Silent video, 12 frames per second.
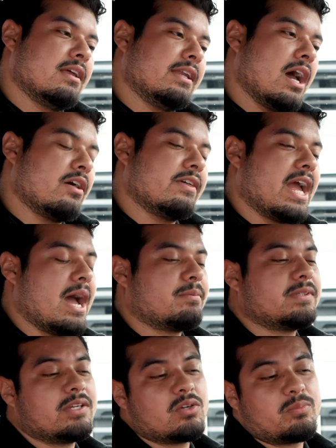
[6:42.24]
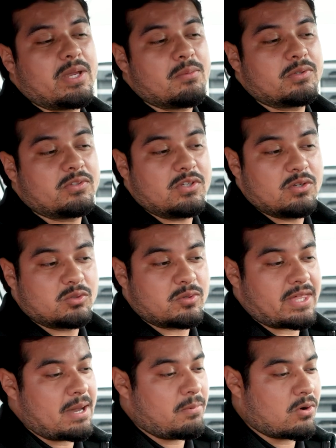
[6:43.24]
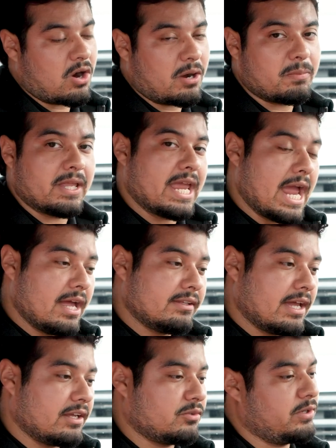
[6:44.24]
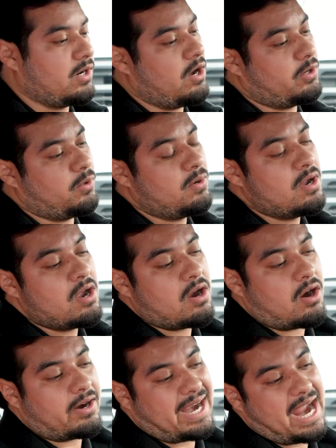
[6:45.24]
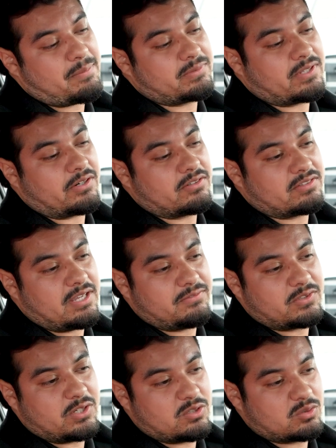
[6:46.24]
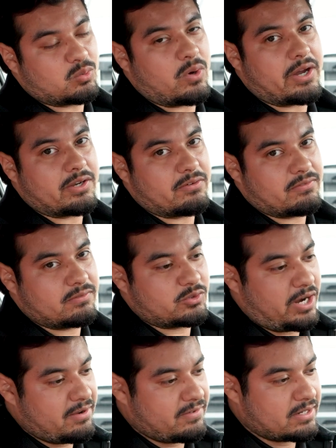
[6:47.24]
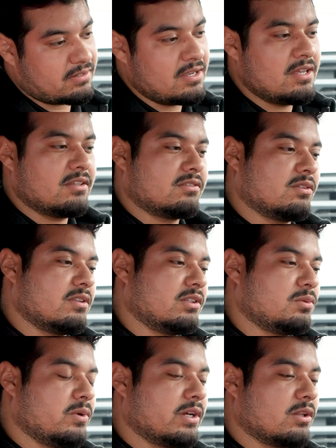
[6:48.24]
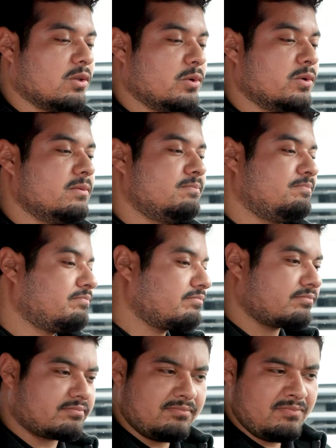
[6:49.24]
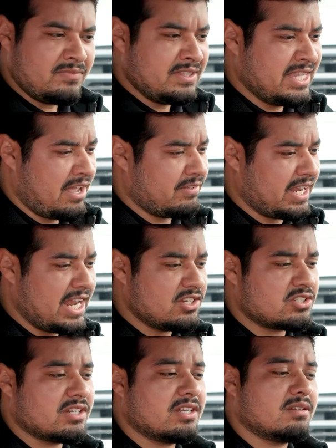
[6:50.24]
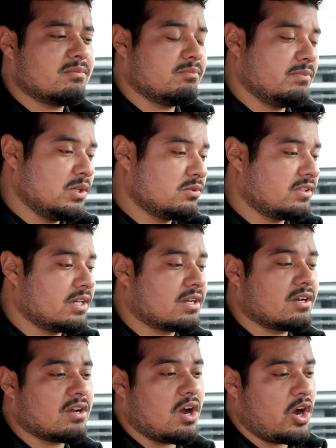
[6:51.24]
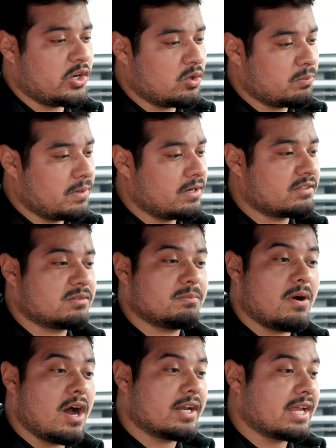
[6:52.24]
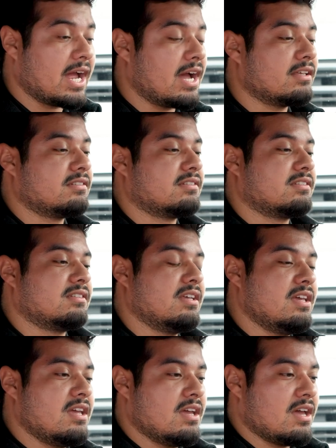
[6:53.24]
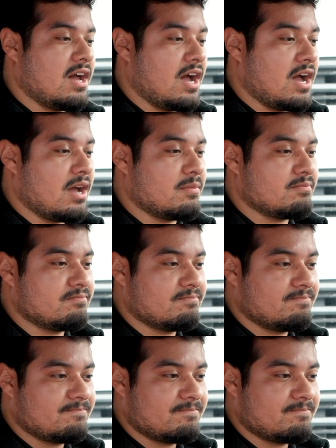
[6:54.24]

Now, the apps that you'll be able to use with Apple CarPlay and Android Auto are apps that are safe to use while you're driving. So this will include navigation, music, audiobooks, podcasts, um,